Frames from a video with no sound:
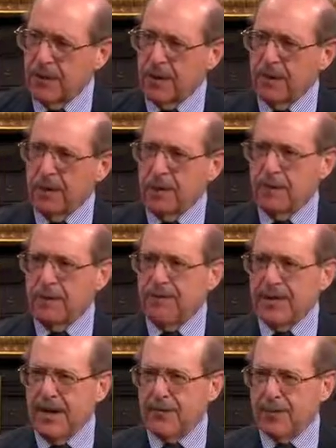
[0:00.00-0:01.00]
Well,
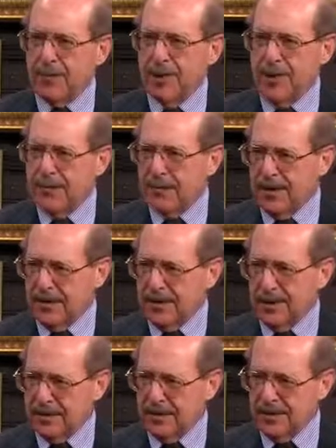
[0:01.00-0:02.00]
I wrote a paper on that
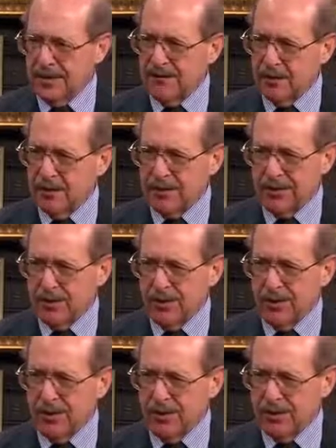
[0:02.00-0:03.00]
in 1971 and
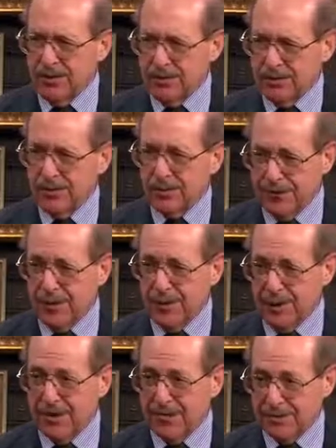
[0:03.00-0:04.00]
said, uh-oh, Houston, we have a
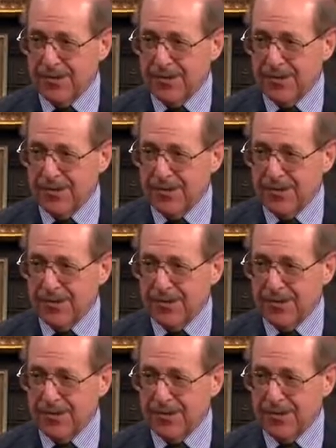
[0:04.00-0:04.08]
problem.